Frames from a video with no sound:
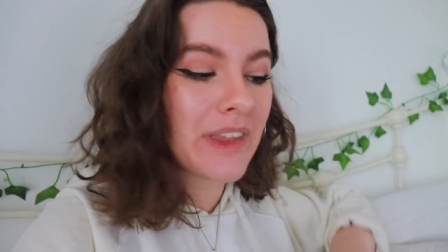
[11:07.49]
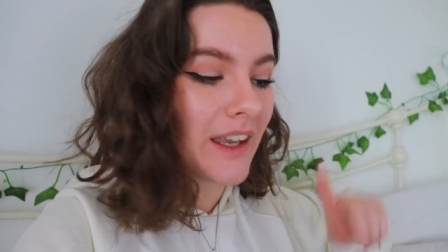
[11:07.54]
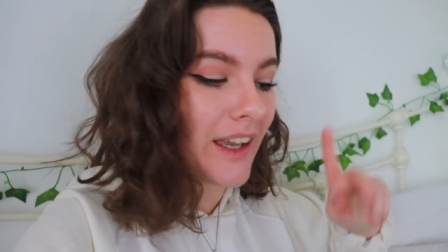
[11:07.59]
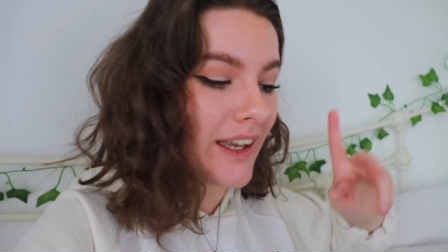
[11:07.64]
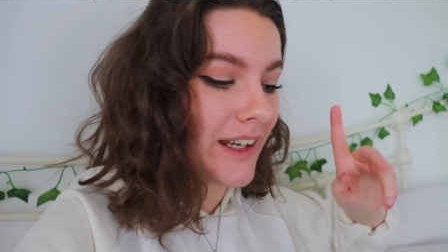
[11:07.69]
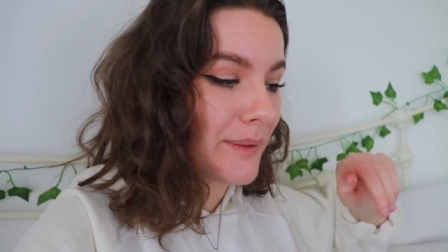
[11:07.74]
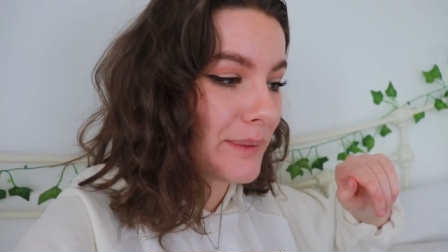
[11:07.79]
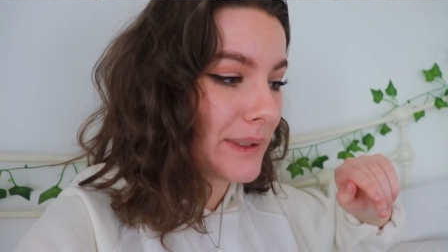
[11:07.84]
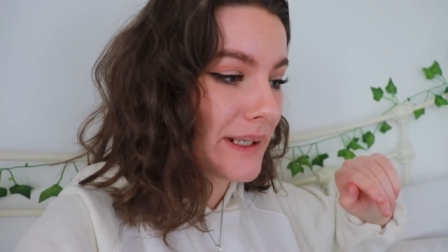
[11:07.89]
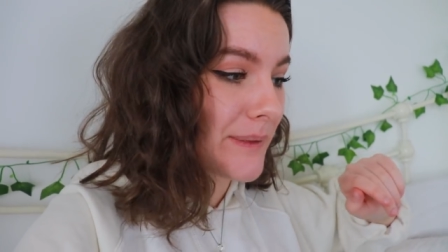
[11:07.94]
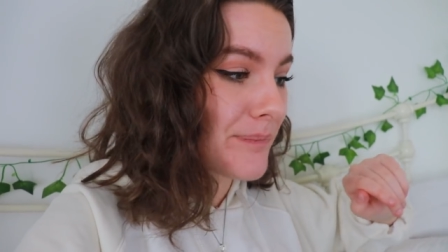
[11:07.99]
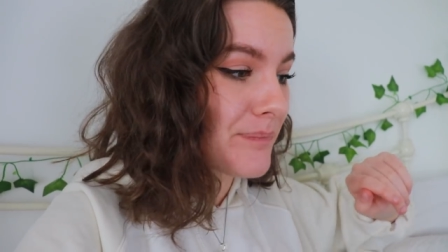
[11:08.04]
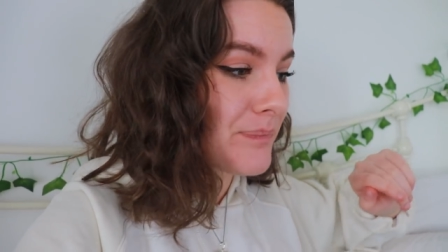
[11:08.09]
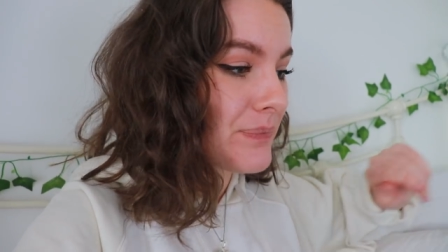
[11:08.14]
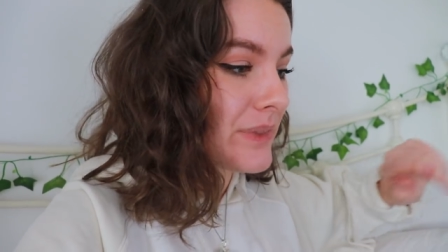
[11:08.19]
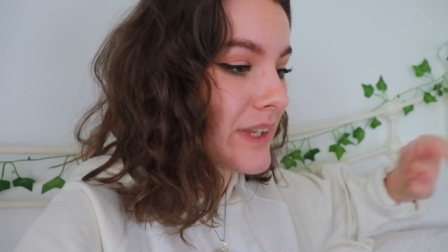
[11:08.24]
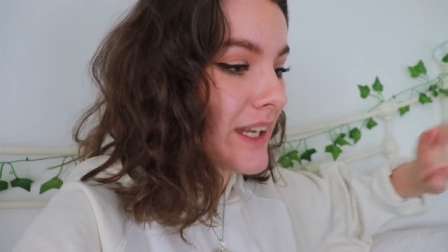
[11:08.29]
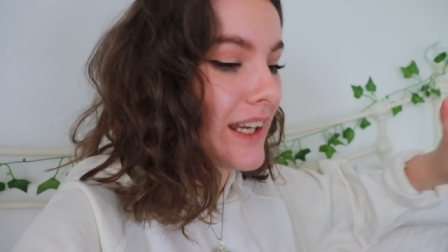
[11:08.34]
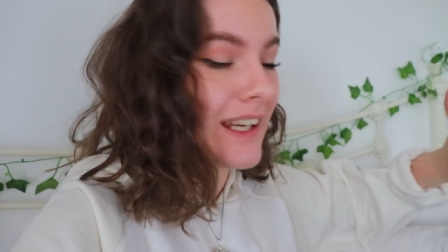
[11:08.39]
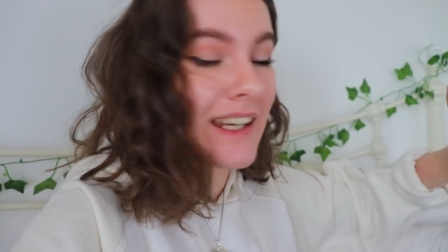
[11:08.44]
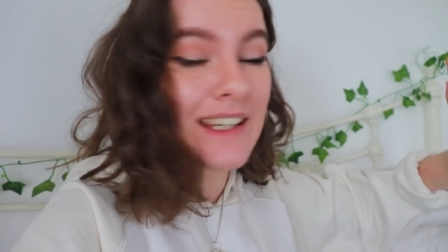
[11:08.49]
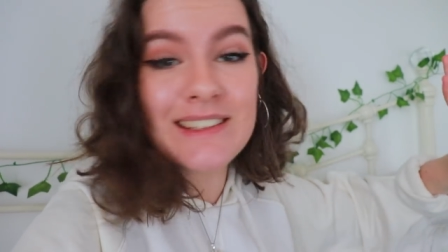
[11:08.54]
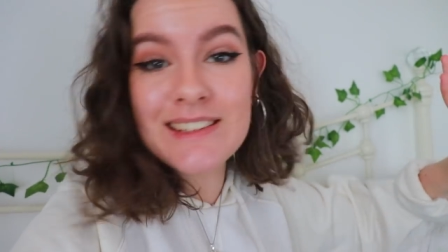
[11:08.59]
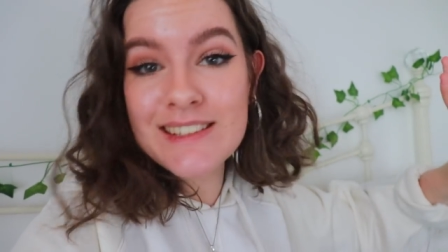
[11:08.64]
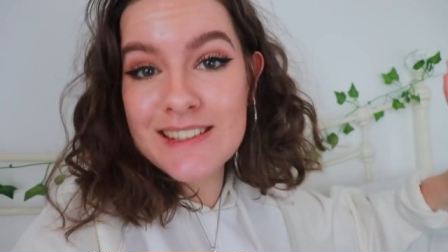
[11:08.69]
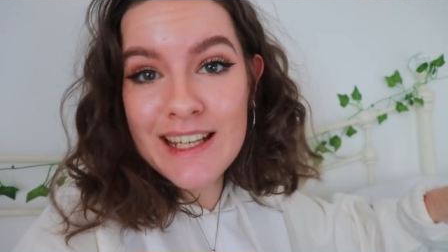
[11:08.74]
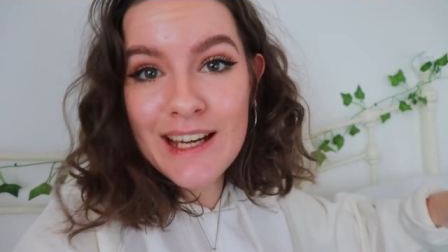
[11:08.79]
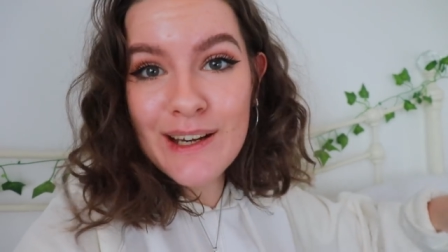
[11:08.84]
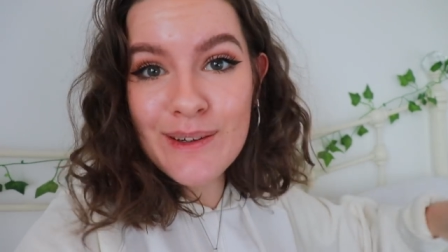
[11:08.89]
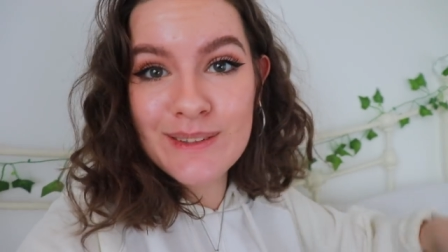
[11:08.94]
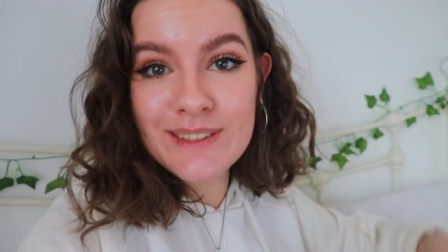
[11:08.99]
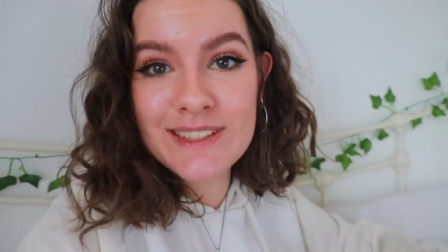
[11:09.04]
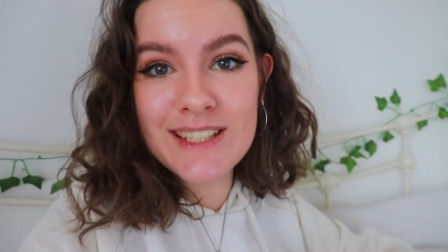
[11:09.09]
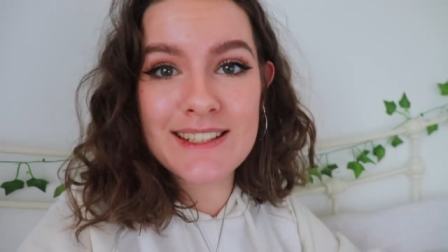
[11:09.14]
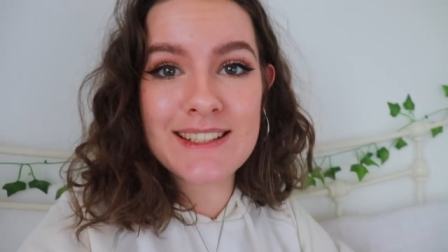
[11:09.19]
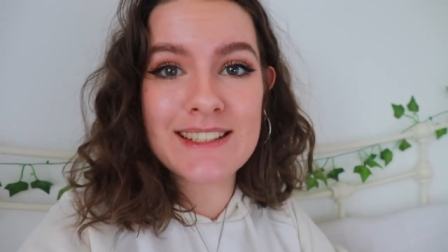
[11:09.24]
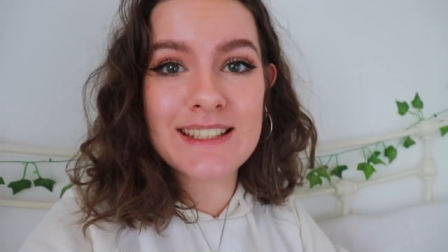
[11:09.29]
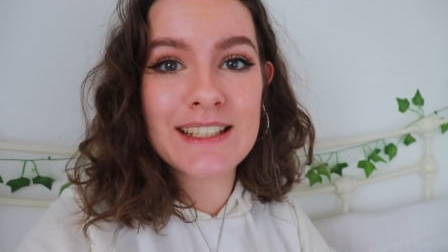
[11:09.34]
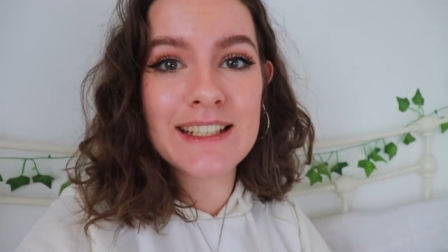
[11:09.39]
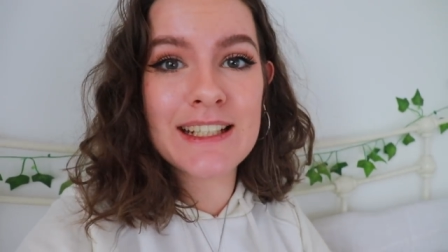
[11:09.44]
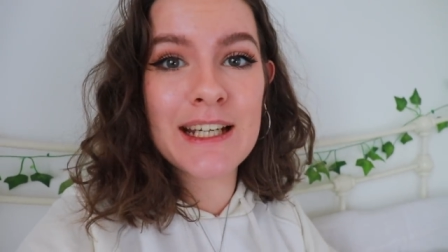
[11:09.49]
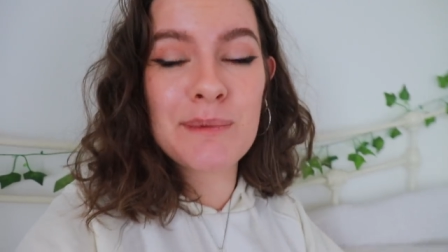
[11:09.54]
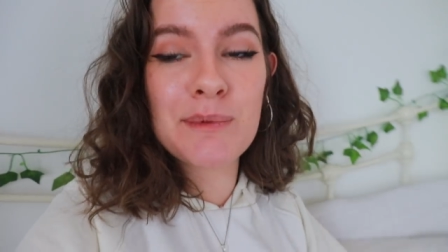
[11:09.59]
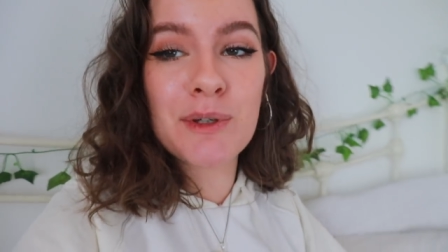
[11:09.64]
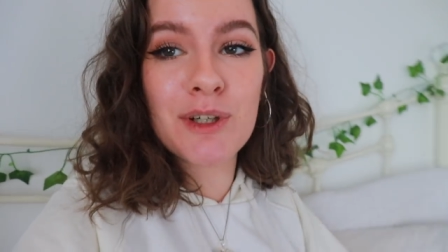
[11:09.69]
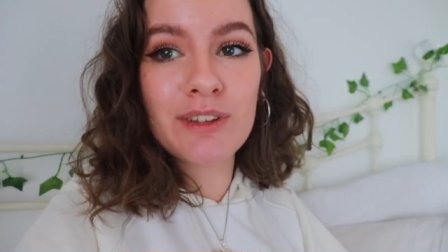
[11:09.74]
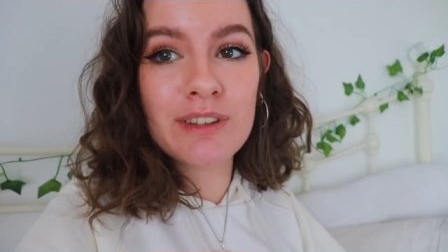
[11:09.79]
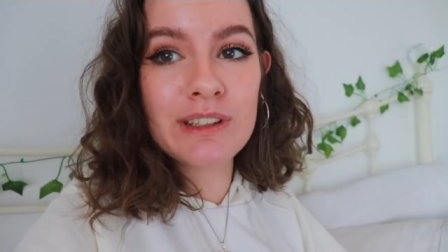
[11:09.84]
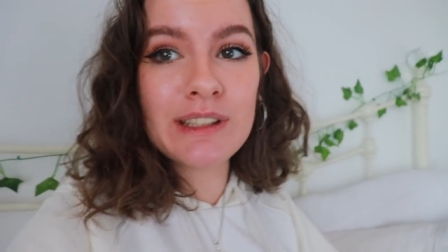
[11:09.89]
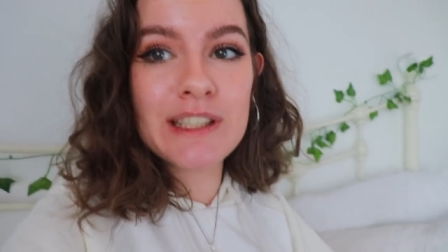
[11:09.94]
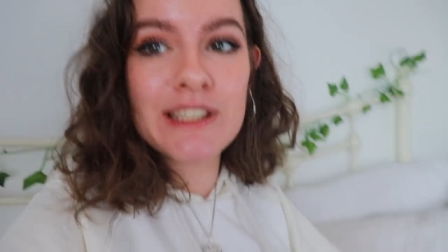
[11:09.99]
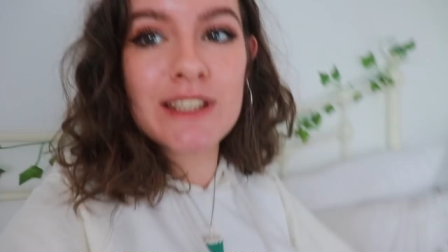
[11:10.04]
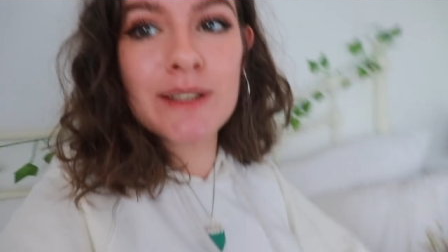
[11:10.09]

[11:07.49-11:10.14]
Anyway, it is now Saturday. I'm currently